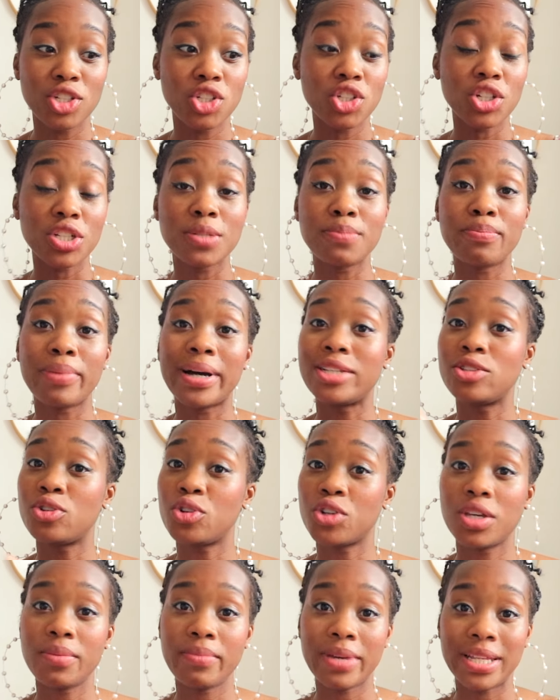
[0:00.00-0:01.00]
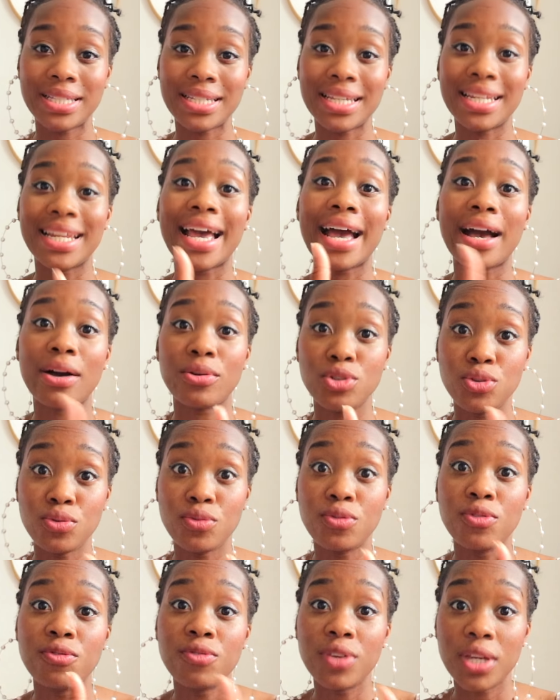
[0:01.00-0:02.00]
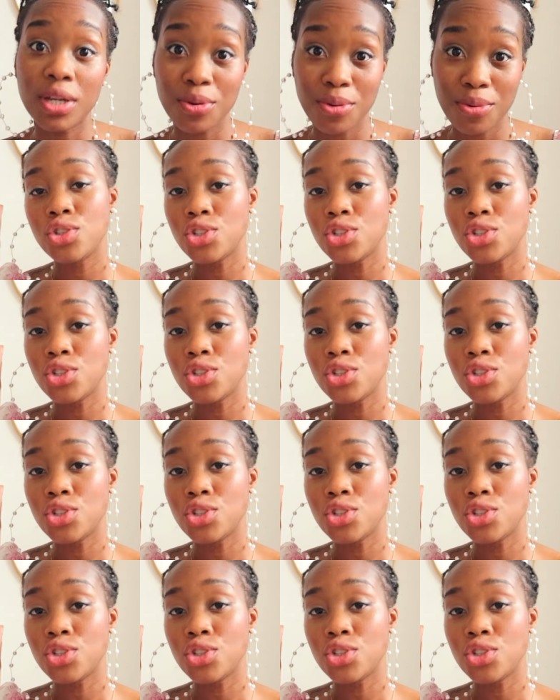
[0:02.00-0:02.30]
just by documenting how you feel.